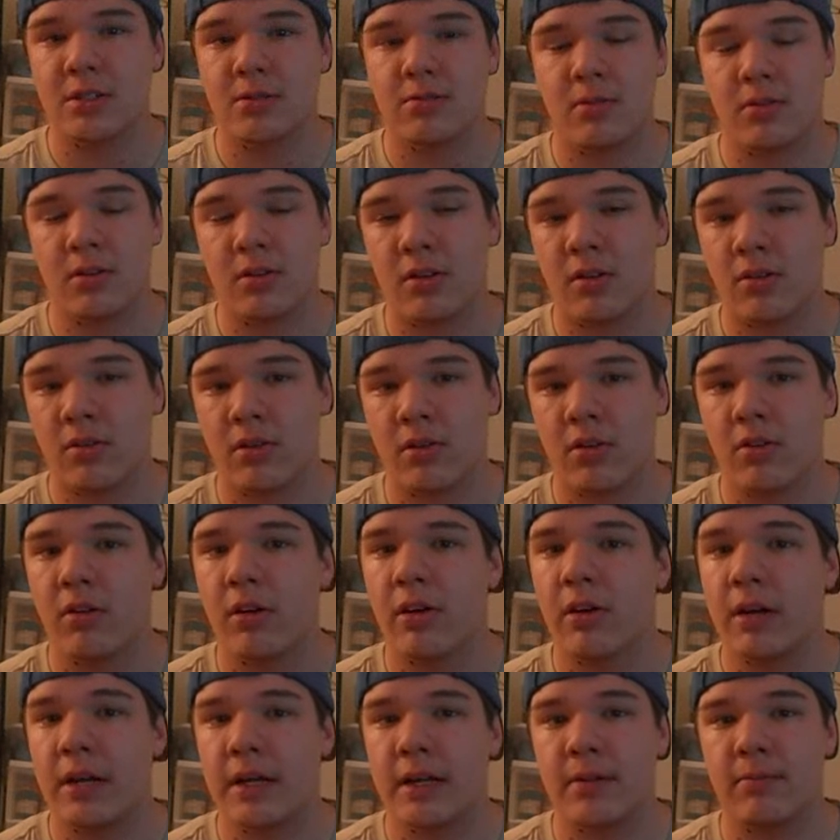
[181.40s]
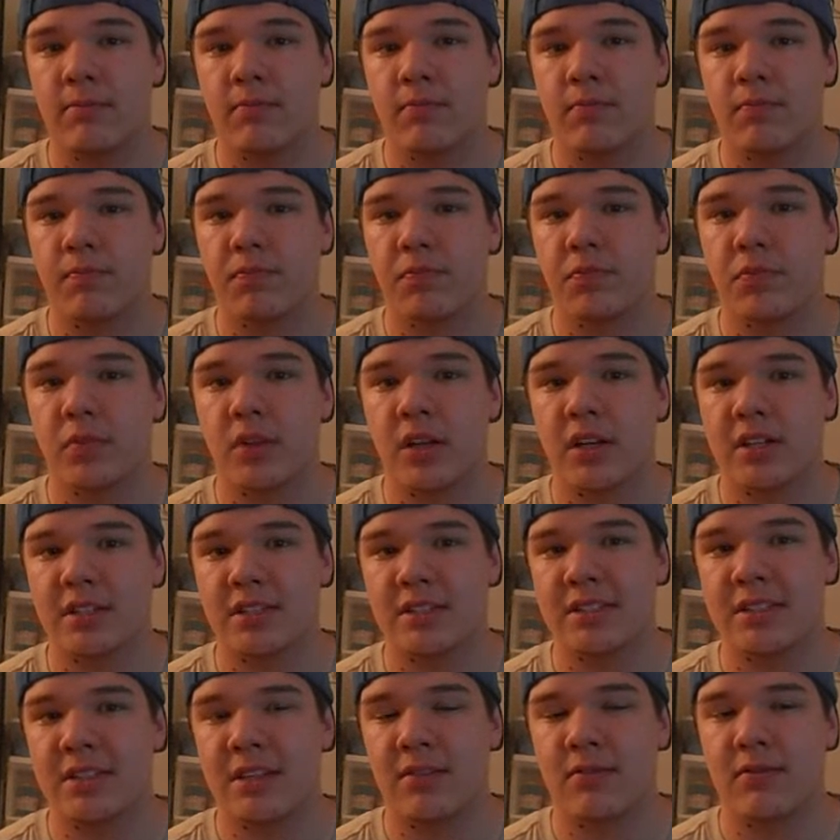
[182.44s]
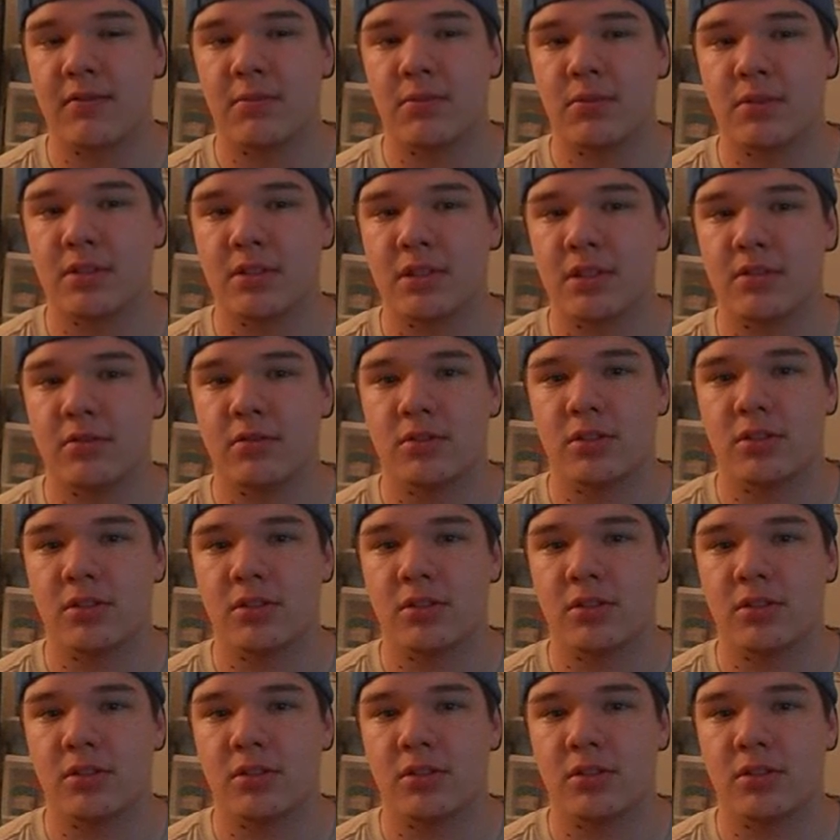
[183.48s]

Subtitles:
this one, although I'm 97%